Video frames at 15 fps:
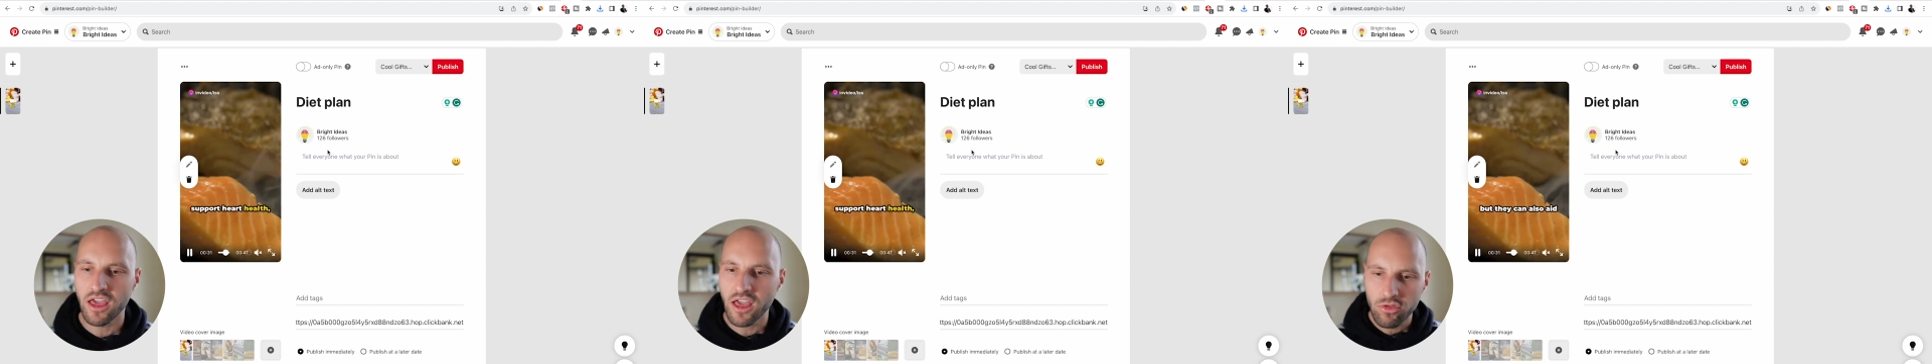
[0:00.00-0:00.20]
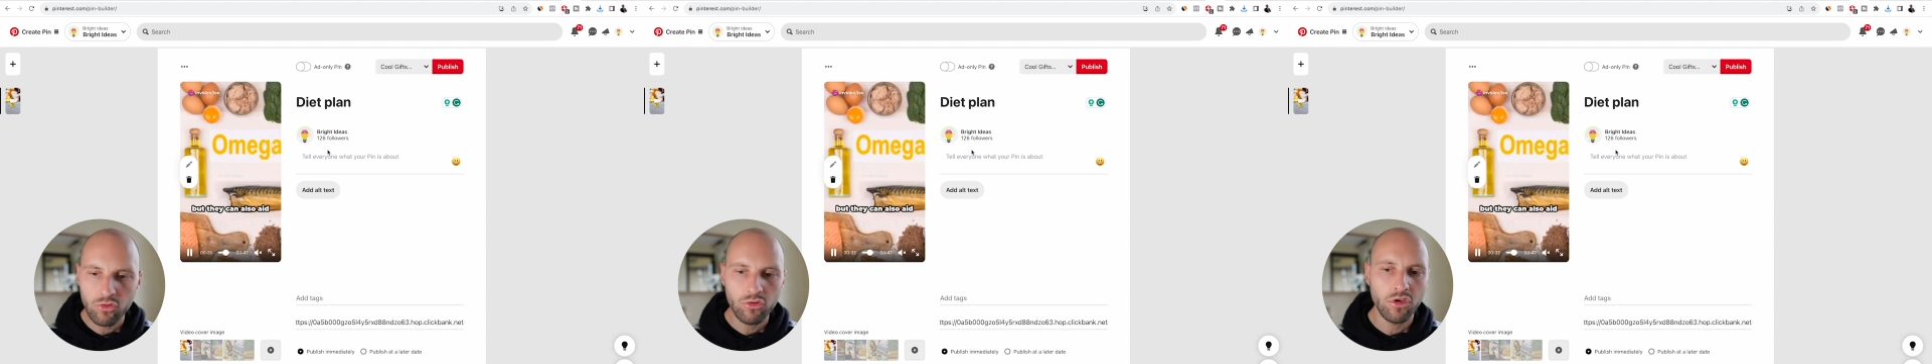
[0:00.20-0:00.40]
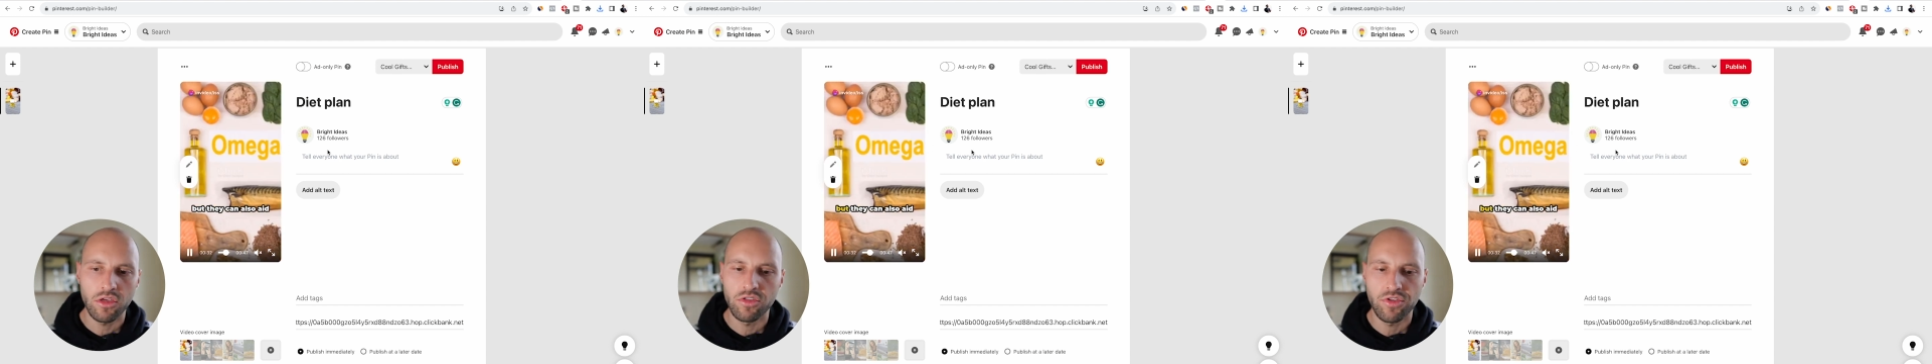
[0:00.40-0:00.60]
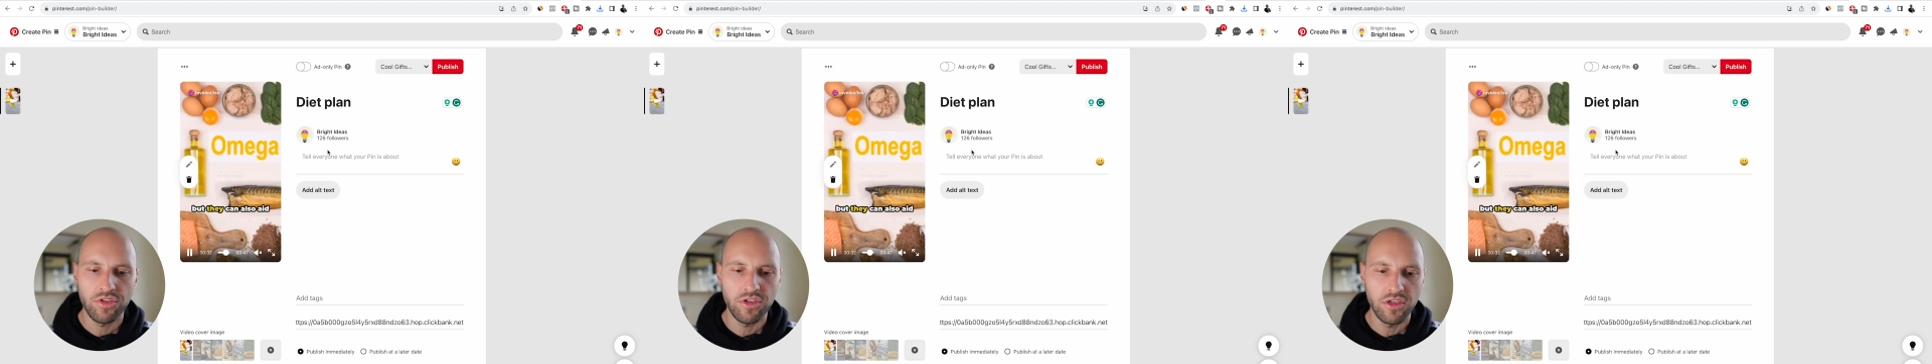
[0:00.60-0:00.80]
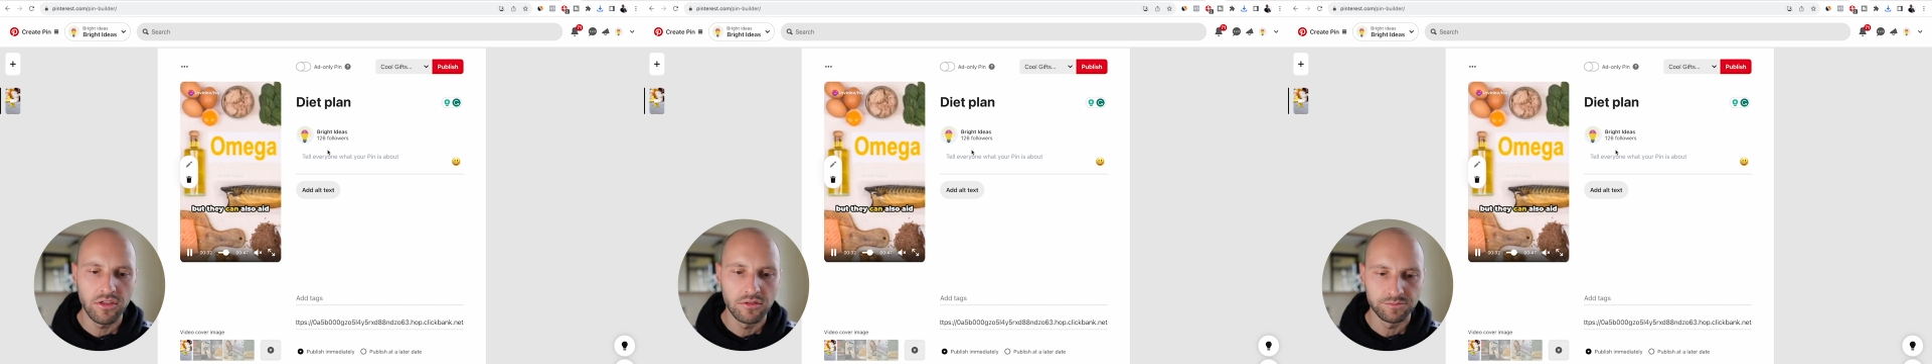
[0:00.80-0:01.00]
As you can
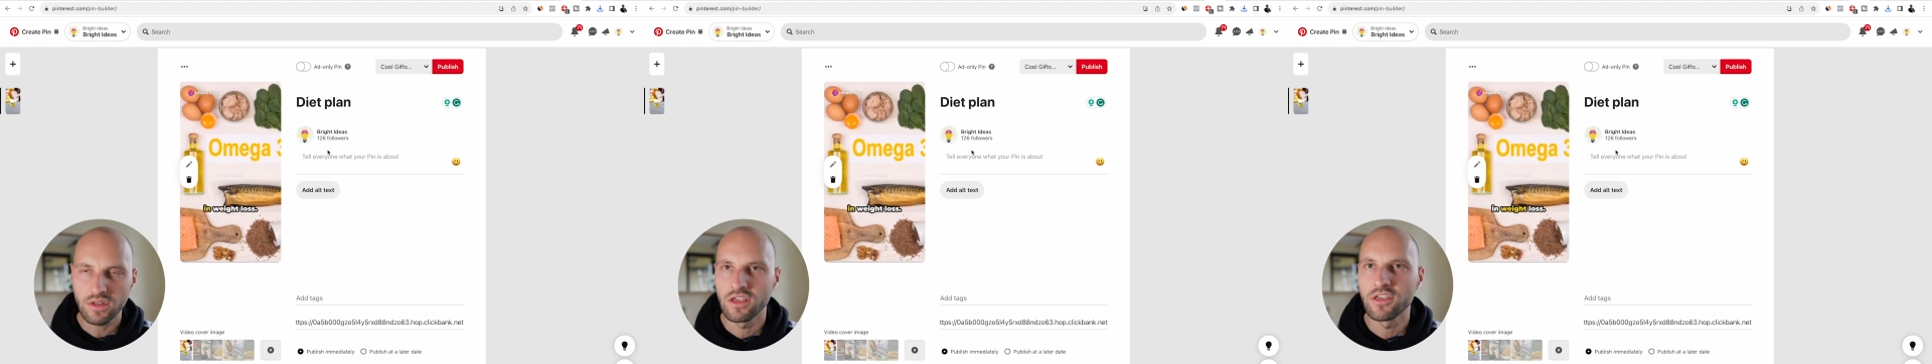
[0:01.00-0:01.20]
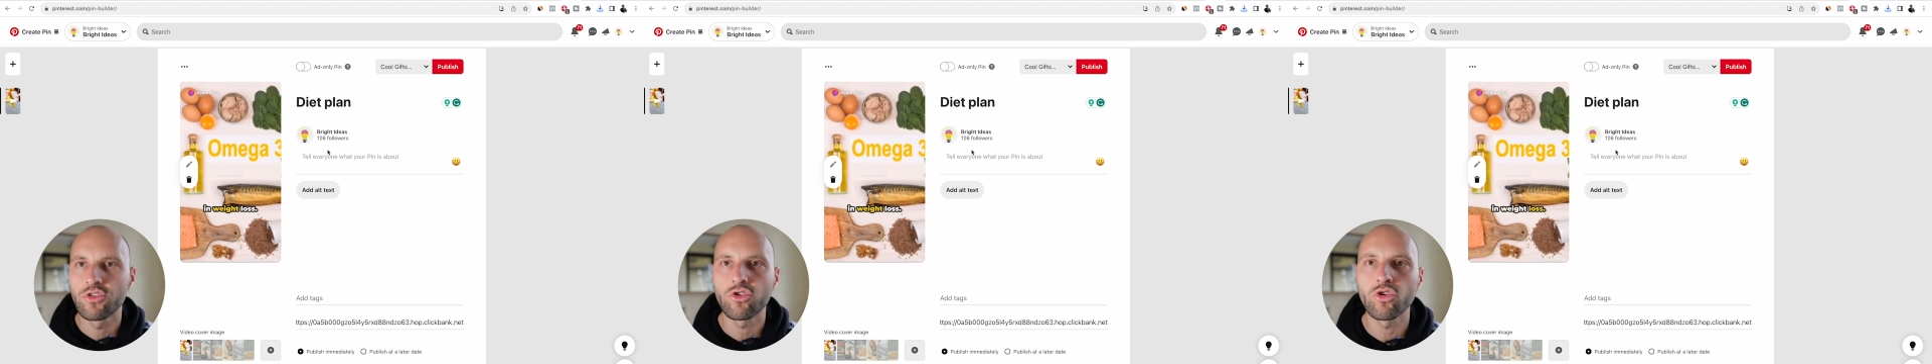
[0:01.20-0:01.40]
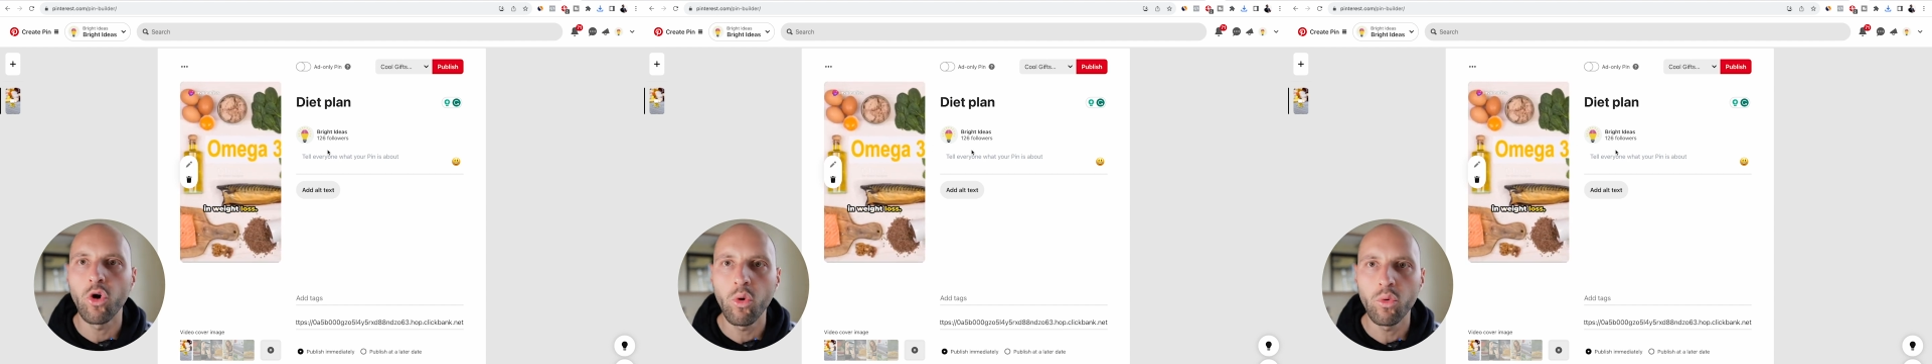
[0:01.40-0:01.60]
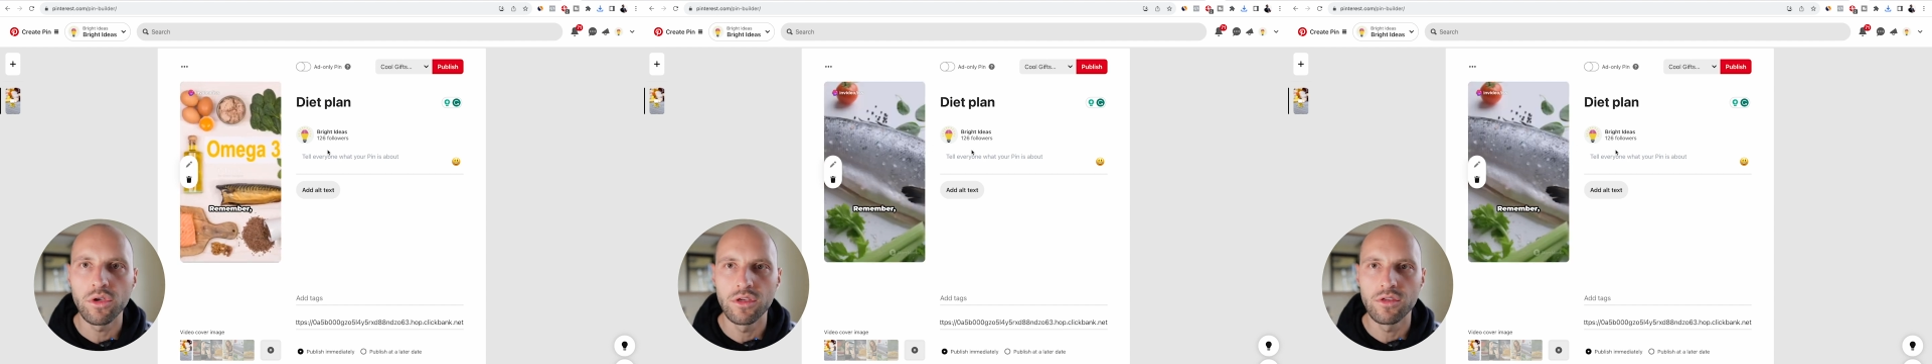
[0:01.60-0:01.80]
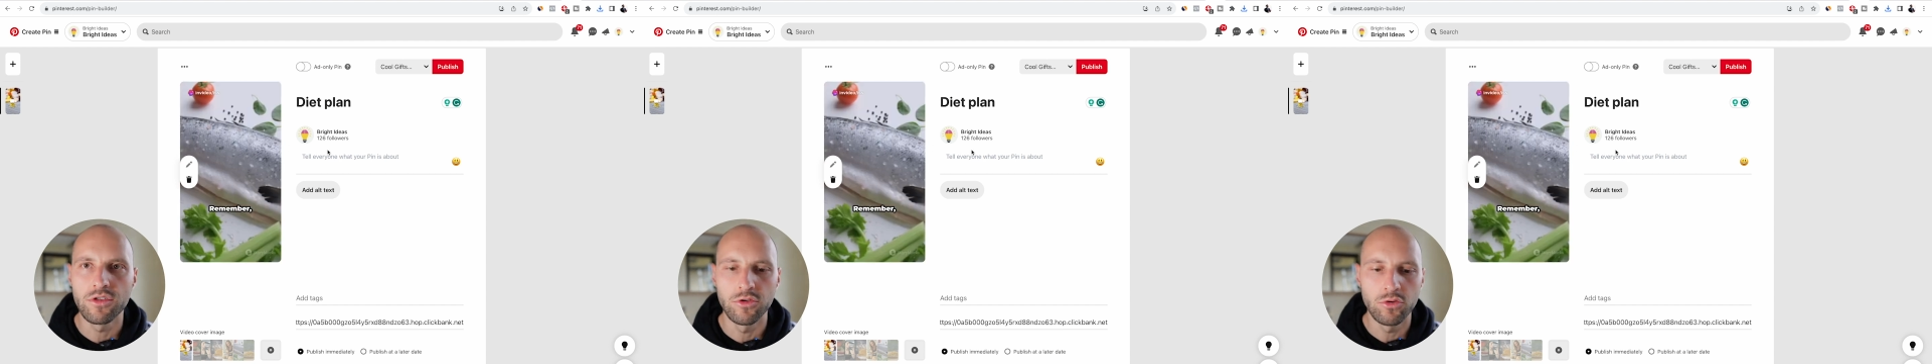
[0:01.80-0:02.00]
see, it's so easy.